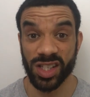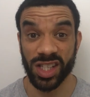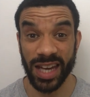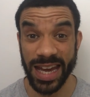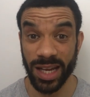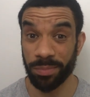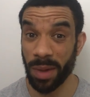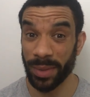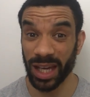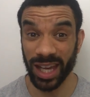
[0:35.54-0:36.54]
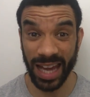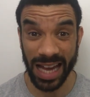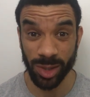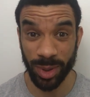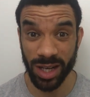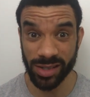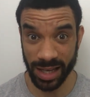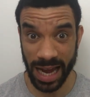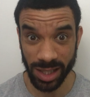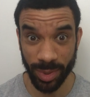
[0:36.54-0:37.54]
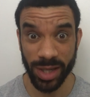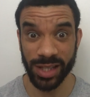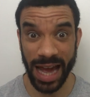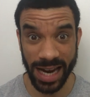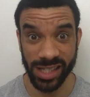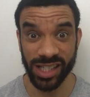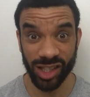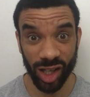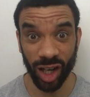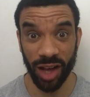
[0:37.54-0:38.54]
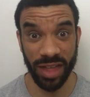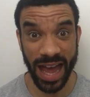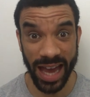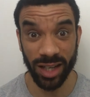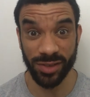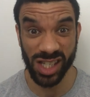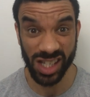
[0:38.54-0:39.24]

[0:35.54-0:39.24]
Snake mimic caterpillars, caterpillars that actually look like the head of a